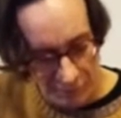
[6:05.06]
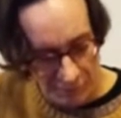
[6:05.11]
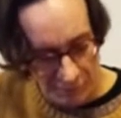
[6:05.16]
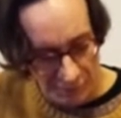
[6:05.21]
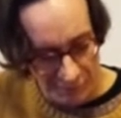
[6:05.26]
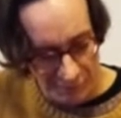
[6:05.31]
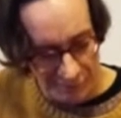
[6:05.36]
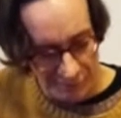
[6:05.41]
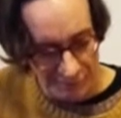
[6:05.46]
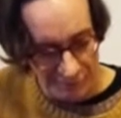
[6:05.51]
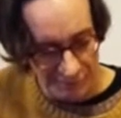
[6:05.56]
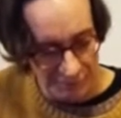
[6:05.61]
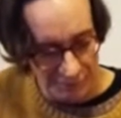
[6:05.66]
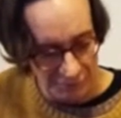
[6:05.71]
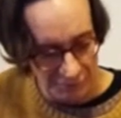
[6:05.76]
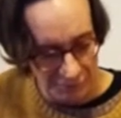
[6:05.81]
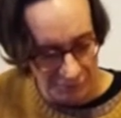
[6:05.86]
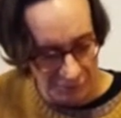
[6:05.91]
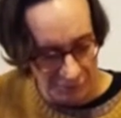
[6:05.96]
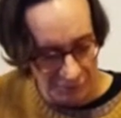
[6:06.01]
nicest
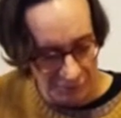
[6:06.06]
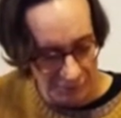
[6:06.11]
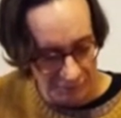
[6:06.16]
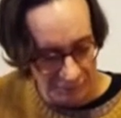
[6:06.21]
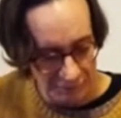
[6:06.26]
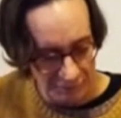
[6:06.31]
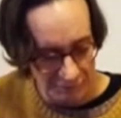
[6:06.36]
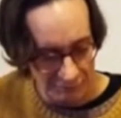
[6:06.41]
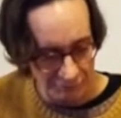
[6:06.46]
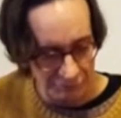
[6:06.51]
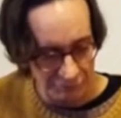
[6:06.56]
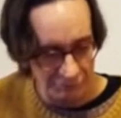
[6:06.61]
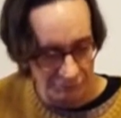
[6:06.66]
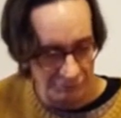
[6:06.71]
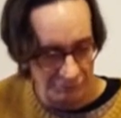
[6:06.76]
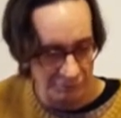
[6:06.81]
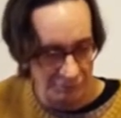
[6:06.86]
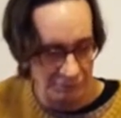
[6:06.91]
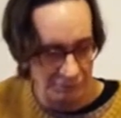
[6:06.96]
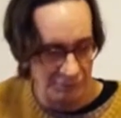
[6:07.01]
kind of idea of
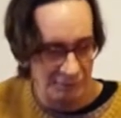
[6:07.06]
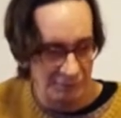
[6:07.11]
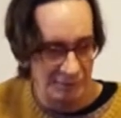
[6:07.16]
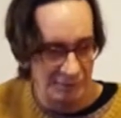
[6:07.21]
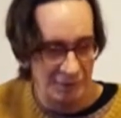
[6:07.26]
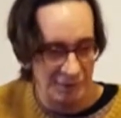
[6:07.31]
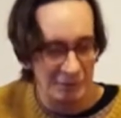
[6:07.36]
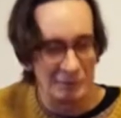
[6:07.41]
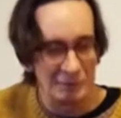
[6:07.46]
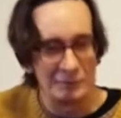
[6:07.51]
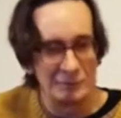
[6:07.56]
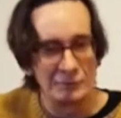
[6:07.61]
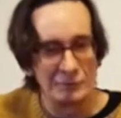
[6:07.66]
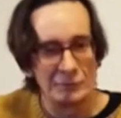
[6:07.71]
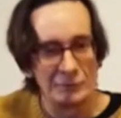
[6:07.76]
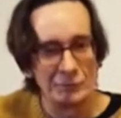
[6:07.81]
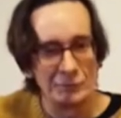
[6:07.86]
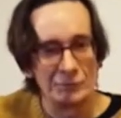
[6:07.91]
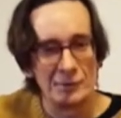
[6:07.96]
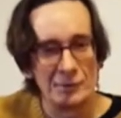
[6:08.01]
a scale to
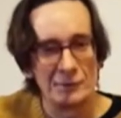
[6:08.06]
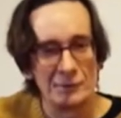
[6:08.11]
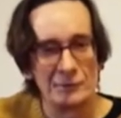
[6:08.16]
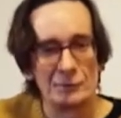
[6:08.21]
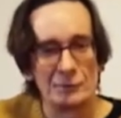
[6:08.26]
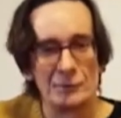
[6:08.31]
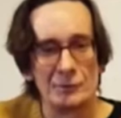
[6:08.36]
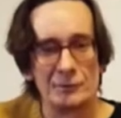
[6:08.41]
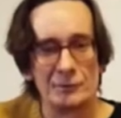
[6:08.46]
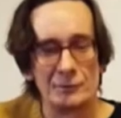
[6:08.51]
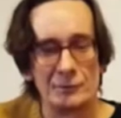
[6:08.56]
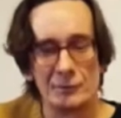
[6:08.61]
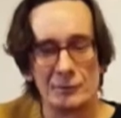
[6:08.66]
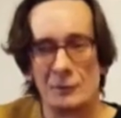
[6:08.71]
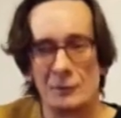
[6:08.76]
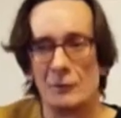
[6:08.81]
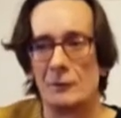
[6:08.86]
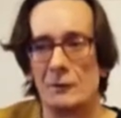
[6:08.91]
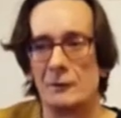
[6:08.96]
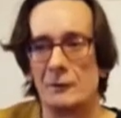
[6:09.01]
use over that is what
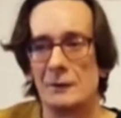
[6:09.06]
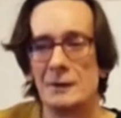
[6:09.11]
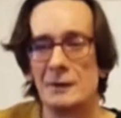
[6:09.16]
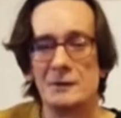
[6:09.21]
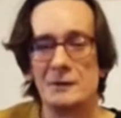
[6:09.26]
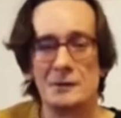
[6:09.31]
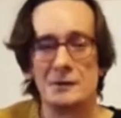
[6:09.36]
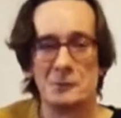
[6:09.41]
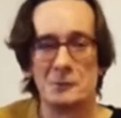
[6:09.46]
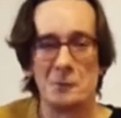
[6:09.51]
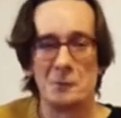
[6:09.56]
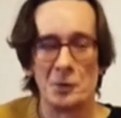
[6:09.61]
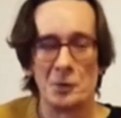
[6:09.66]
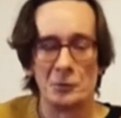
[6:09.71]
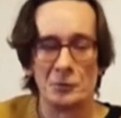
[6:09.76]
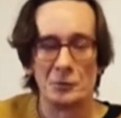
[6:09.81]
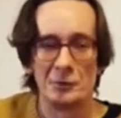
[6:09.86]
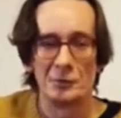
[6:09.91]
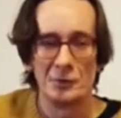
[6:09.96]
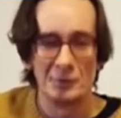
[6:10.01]
they call the Lydian
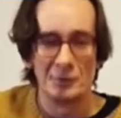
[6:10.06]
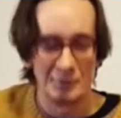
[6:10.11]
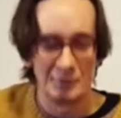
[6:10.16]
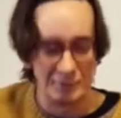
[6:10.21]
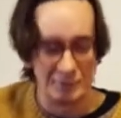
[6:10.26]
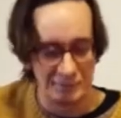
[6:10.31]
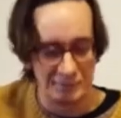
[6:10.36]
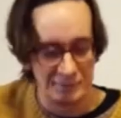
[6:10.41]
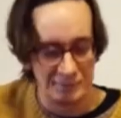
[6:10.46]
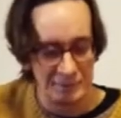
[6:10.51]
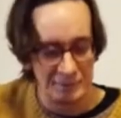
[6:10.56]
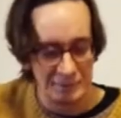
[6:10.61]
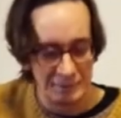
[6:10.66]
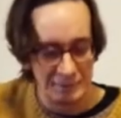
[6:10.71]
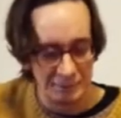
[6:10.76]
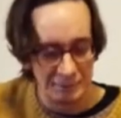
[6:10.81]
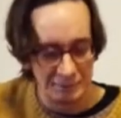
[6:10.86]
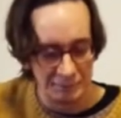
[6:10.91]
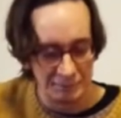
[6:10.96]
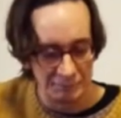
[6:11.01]
Mode, a C
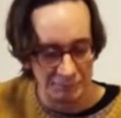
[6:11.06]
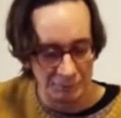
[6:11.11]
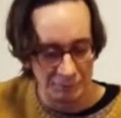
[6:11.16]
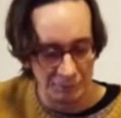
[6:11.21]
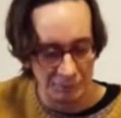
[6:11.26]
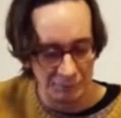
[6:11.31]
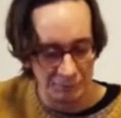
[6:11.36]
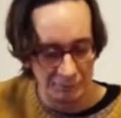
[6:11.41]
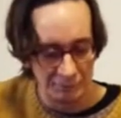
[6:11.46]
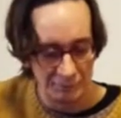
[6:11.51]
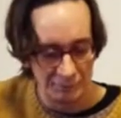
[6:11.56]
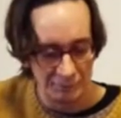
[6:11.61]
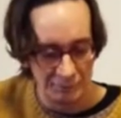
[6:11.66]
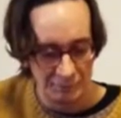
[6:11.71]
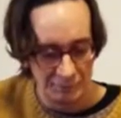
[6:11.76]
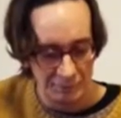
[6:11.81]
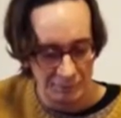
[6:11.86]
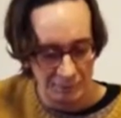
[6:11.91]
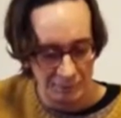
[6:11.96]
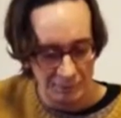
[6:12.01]
Lydian Mode.
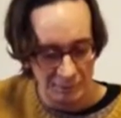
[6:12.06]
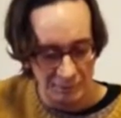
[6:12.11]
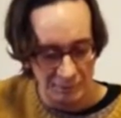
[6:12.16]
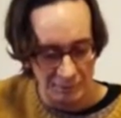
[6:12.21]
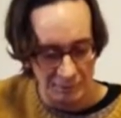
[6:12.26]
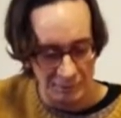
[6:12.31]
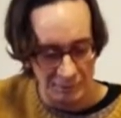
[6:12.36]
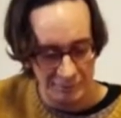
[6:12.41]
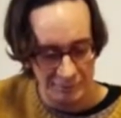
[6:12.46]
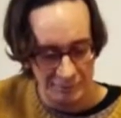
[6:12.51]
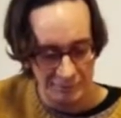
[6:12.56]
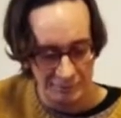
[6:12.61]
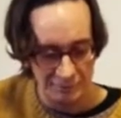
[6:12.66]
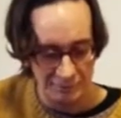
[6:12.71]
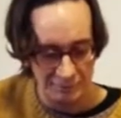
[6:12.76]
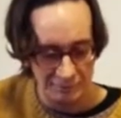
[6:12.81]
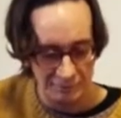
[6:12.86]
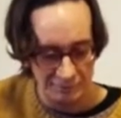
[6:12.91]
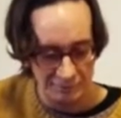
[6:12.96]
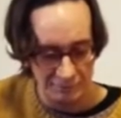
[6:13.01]
And that's,
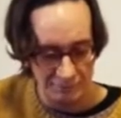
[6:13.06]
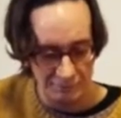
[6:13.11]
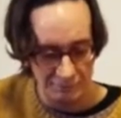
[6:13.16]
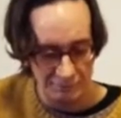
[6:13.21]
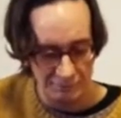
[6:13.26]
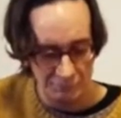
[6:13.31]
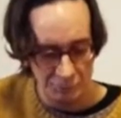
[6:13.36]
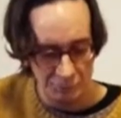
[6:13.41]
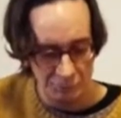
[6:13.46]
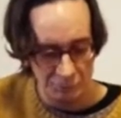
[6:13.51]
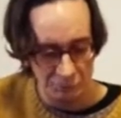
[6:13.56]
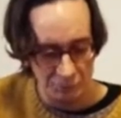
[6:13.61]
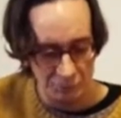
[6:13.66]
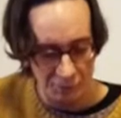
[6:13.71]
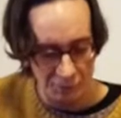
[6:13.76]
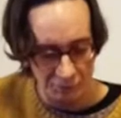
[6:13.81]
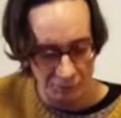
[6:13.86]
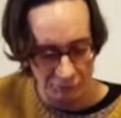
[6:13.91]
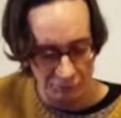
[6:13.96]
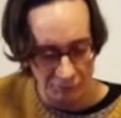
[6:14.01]
you move
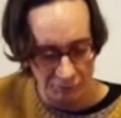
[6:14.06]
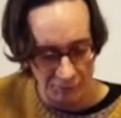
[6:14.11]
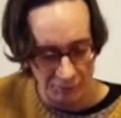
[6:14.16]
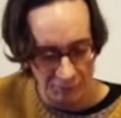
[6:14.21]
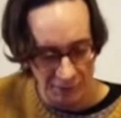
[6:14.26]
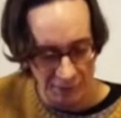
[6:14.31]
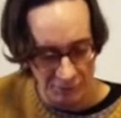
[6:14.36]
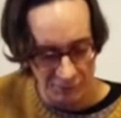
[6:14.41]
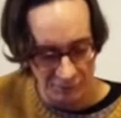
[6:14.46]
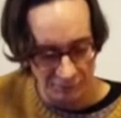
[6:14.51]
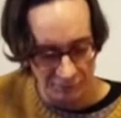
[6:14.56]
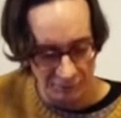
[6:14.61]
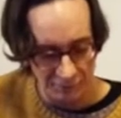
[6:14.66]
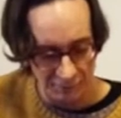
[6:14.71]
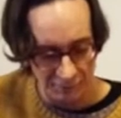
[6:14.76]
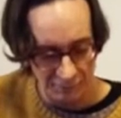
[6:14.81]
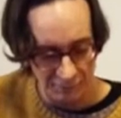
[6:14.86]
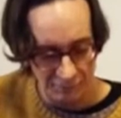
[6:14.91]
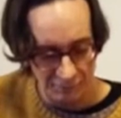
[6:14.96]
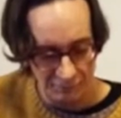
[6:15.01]
away from a major
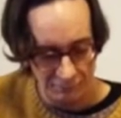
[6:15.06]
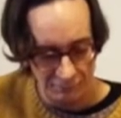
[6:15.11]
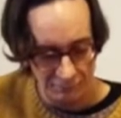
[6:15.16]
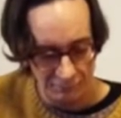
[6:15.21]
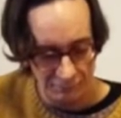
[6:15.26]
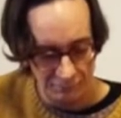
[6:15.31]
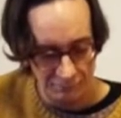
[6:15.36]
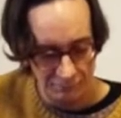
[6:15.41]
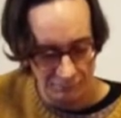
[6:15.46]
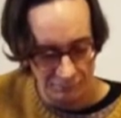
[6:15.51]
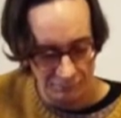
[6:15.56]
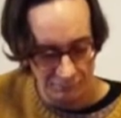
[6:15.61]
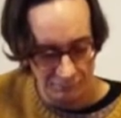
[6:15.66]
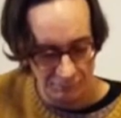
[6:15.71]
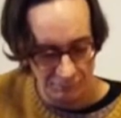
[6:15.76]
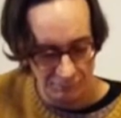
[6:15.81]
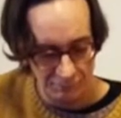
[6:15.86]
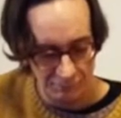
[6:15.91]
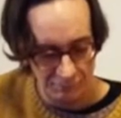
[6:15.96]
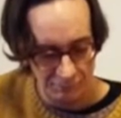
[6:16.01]
scale,
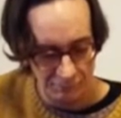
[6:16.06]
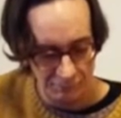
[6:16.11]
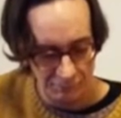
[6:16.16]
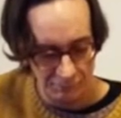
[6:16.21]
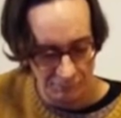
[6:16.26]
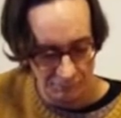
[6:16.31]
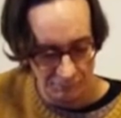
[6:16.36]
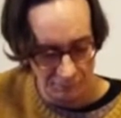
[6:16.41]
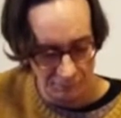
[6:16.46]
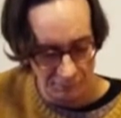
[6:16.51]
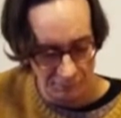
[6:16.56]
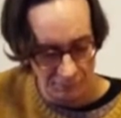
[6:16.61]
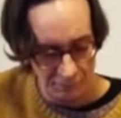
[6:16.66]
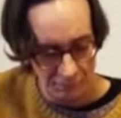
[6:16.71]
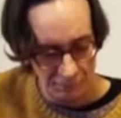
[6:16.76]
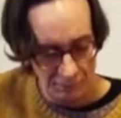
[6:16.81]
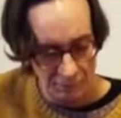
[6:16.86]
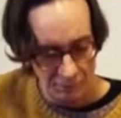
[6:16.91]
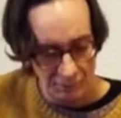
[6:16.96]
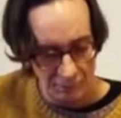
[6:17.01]

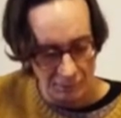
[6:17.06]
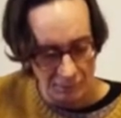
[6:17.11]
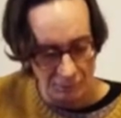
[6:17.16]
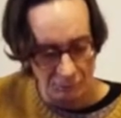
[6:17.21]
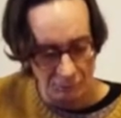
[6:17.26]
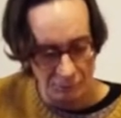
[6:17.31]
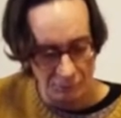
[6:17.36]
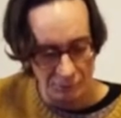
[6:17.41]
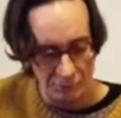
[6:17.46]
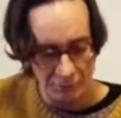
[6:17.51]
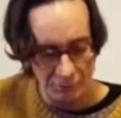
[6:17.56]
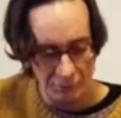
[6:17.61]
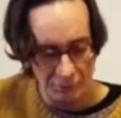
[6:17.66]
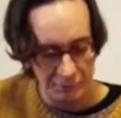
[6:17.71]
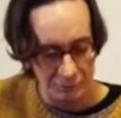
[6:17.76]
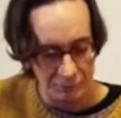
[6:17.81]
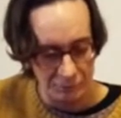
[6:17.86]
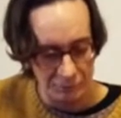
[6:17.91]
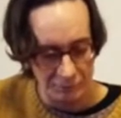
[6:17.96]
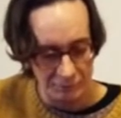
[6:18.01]
and what all
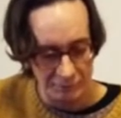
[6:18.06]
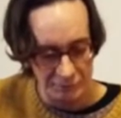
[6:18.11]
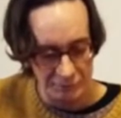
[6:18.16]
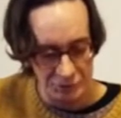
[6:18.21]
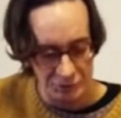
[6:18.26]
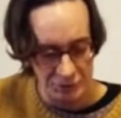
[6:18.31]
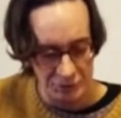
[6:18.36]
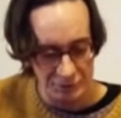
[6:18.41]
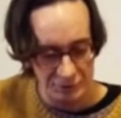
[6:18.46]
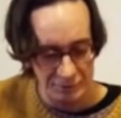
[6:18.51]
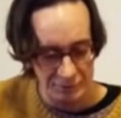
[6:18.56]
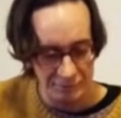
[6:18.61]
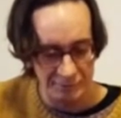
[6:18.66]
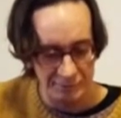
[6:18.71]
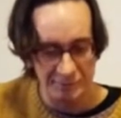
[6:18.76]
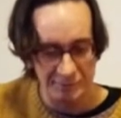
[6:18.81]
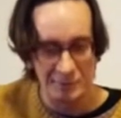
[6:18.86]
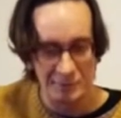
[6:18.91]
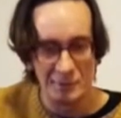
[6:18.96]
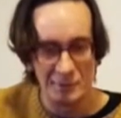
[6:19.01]
you do is you change the
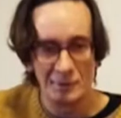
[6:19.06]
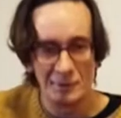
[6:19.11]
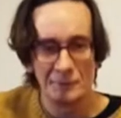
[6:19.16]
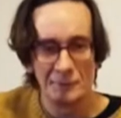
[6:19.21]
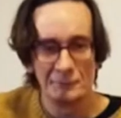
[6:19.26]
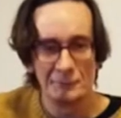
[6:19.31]
C,